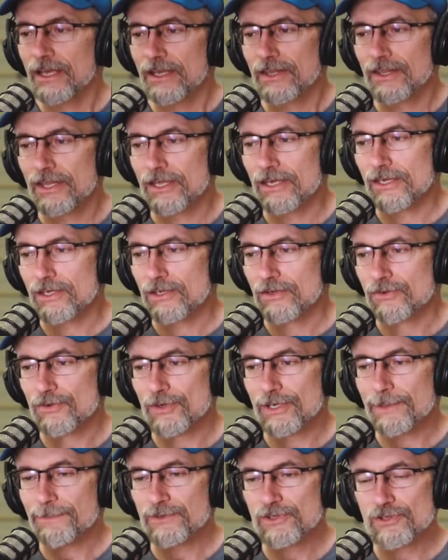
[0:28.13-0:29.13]
the
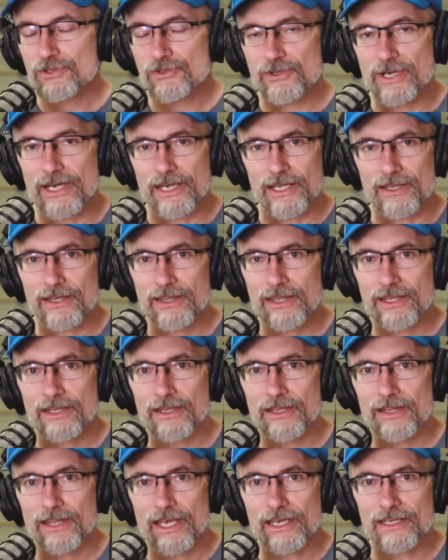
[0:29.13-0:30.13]
grip strength
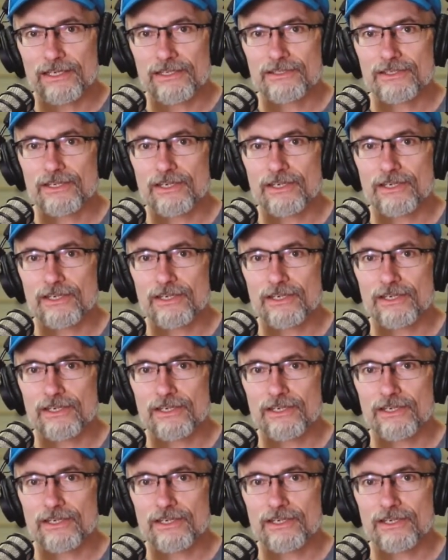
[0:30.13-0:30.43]
that is